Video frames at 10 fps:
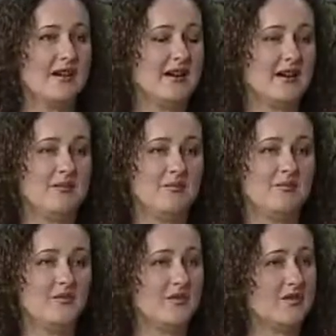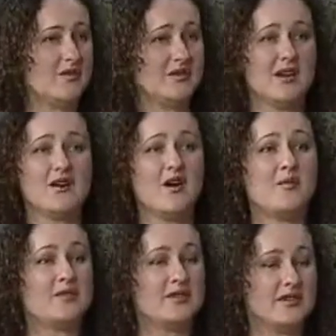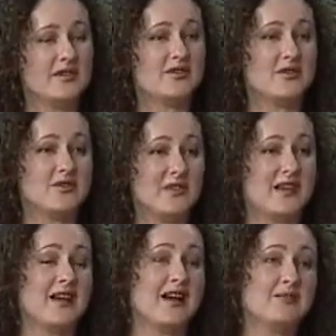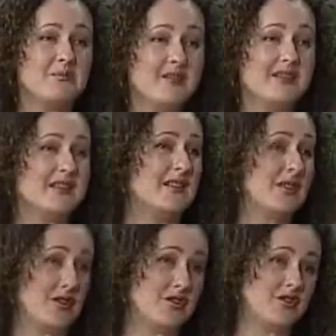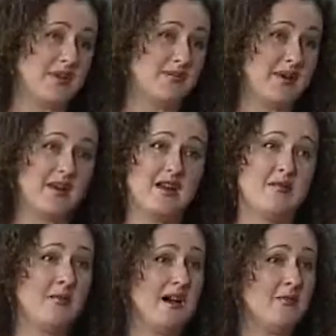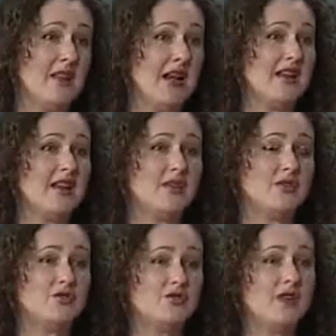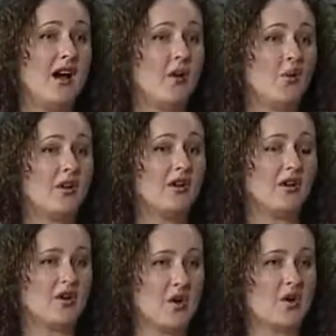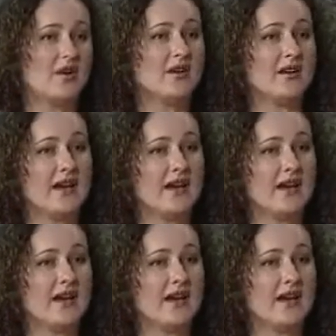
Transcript: There's a lot of opportunities for you to get accountability and encouragement. But bottom line, do not work alone.